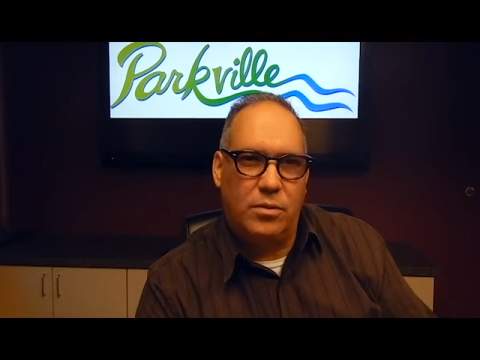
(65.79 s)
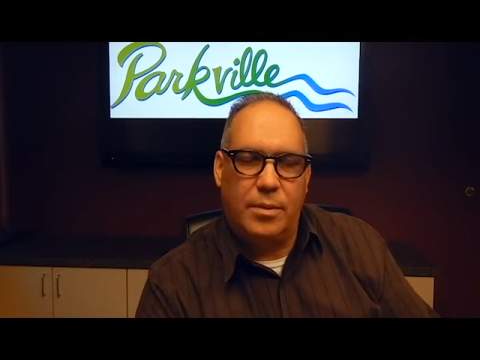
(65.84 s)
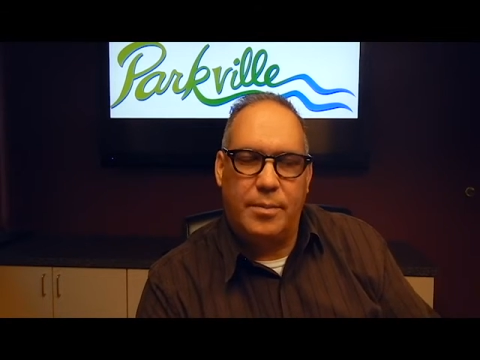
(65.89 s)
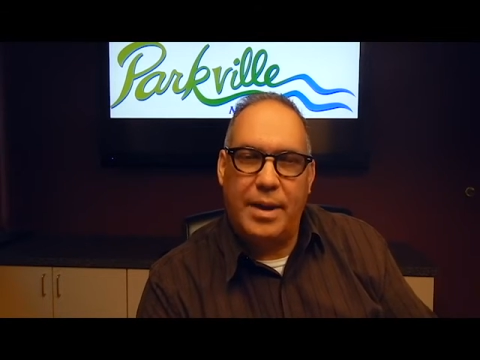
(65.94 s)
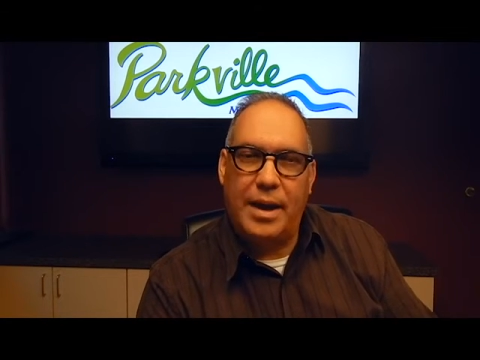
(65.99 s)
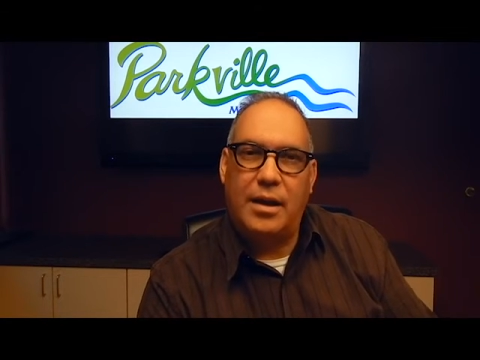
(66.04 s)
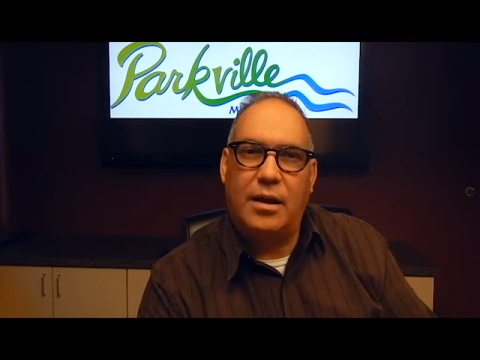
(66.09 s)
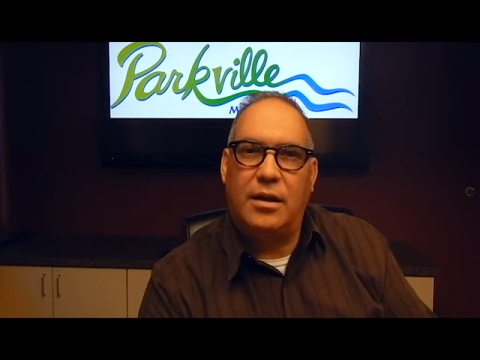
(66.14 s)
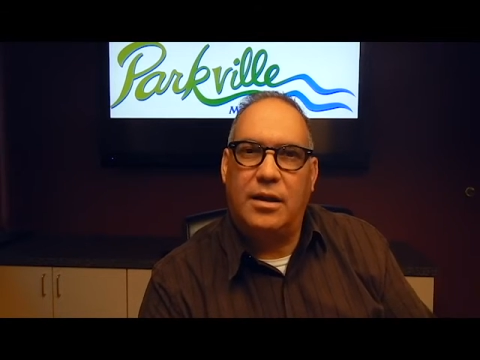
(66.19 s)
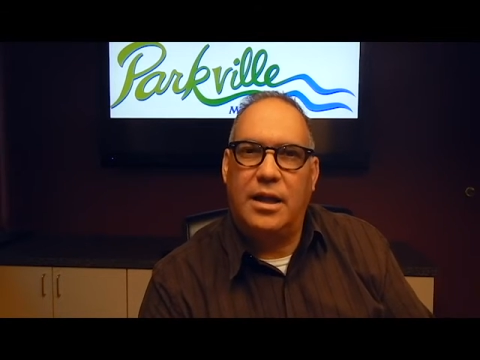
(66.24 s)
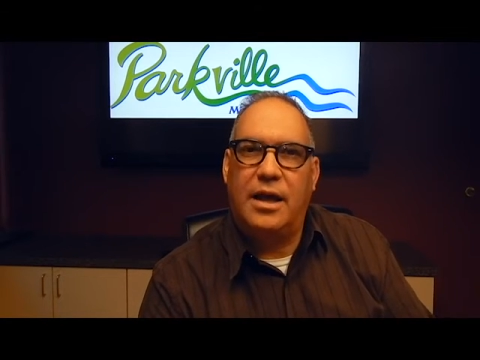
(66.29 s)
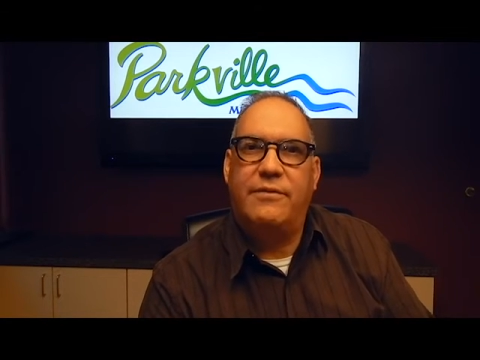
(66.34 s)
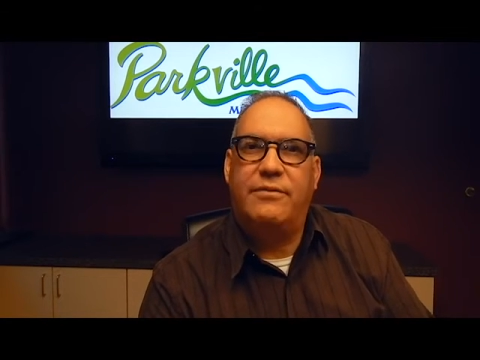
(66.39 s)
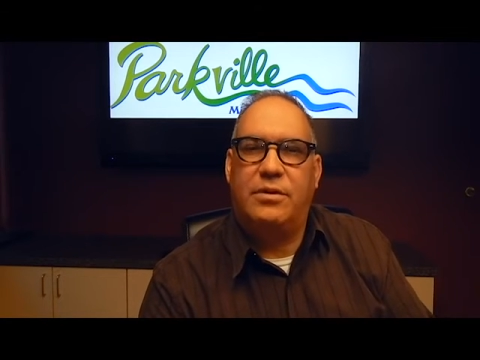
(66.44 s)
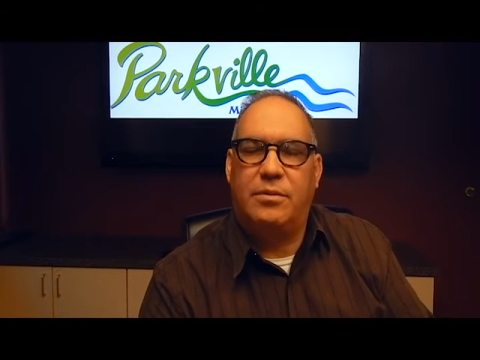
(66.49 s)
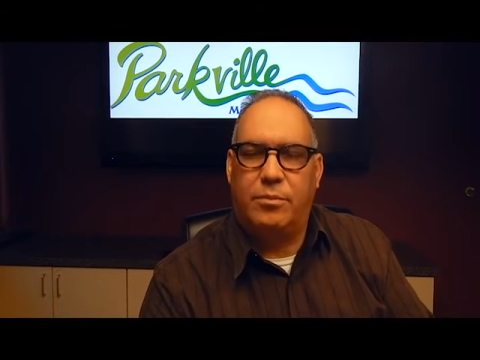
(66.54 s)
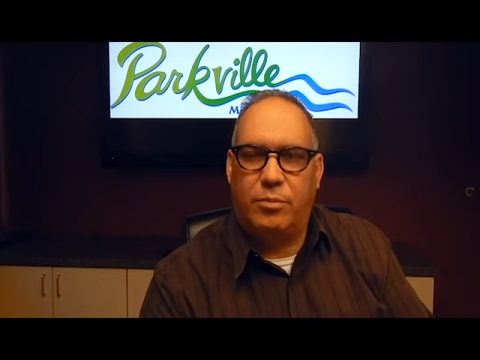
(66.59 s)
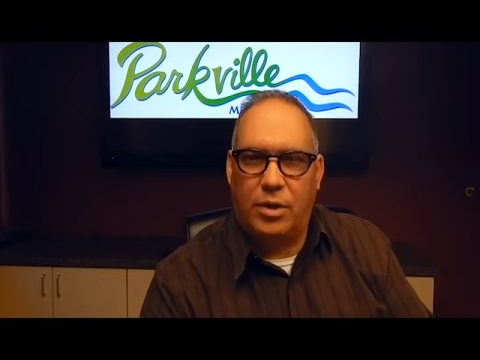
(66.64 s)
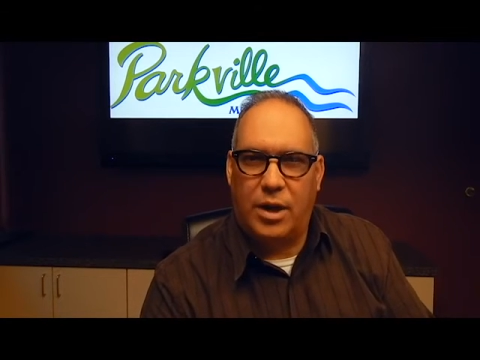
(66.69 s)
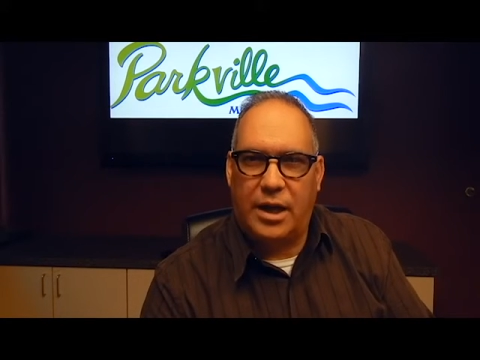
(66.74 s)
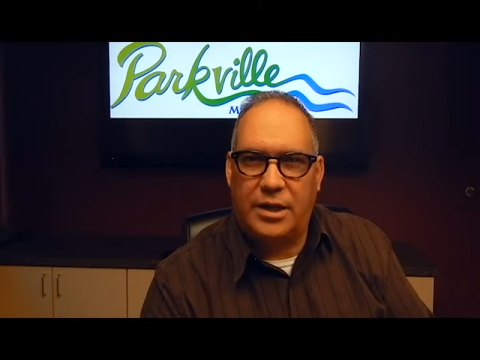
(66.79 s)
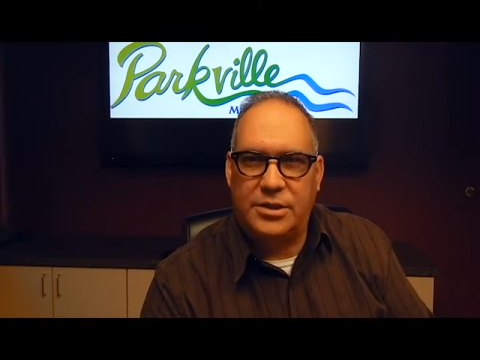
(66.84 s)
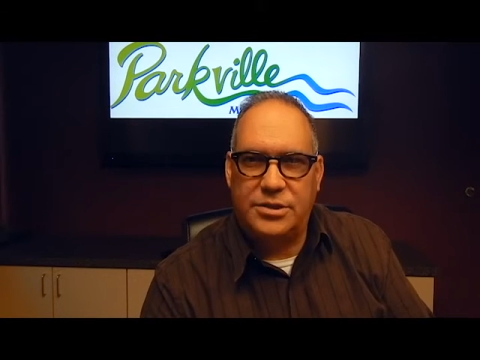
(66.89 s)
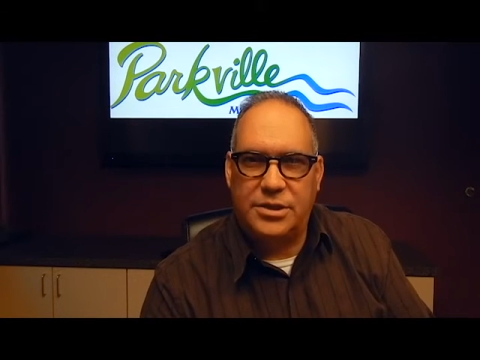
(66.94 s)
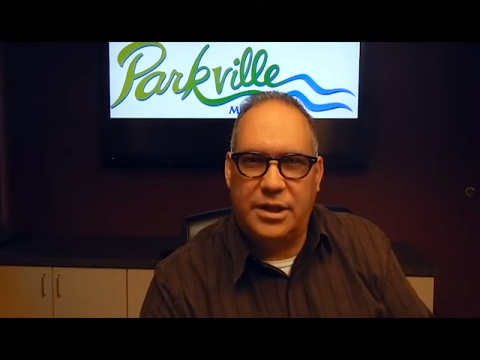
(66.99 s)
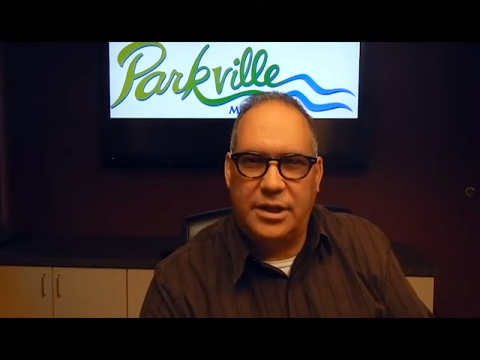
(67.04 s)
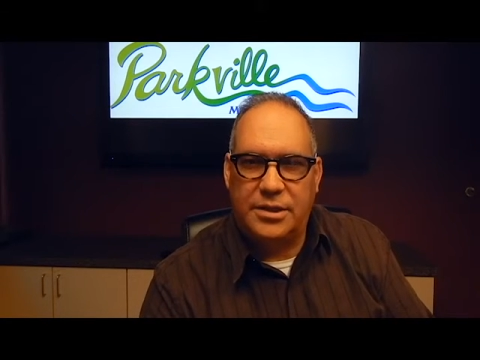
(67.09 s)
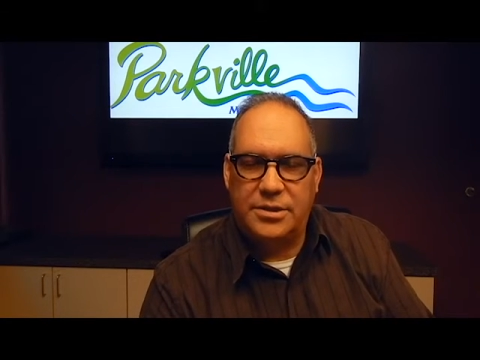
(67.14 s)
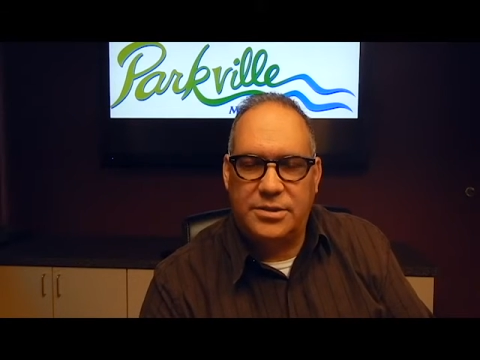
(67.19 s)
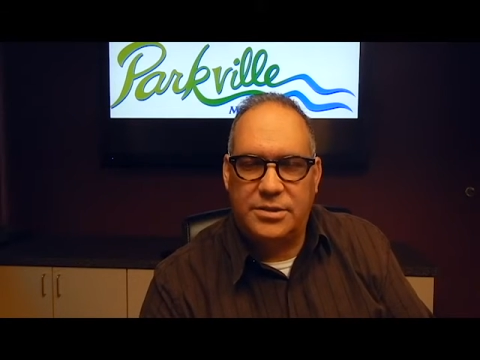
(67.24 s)
about 11
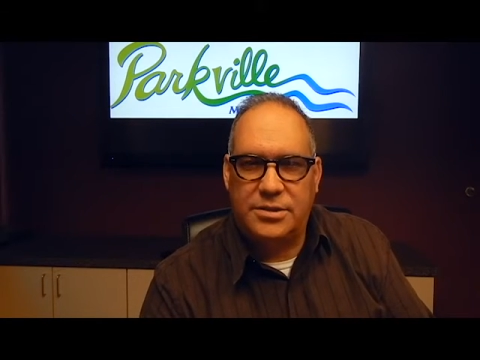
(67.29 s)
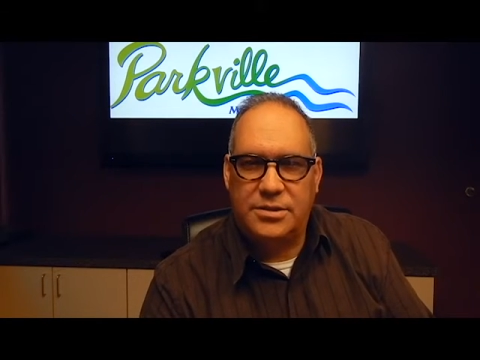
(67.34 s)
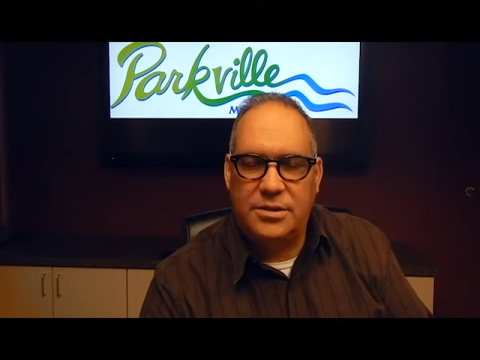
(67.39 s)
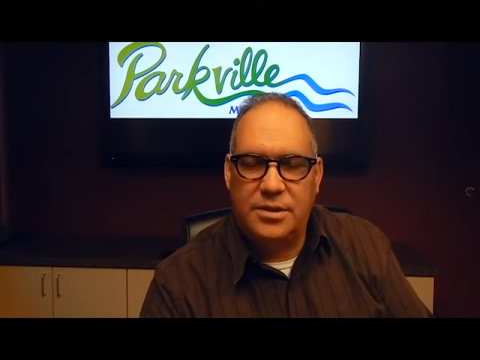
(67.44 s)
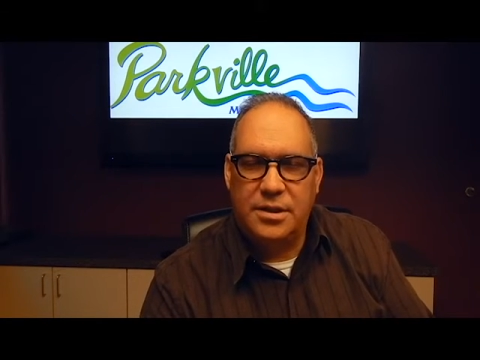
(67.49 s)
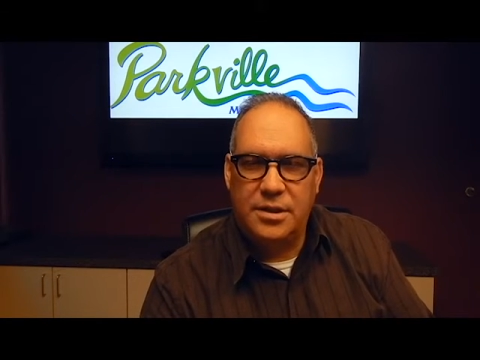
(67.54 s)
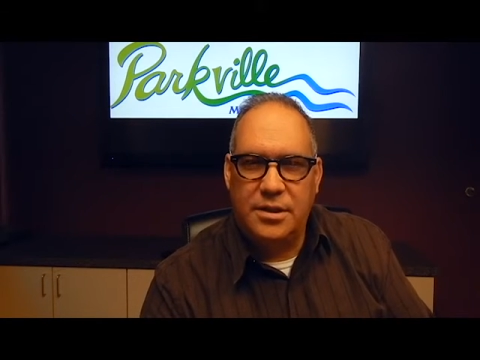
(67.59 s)
projects,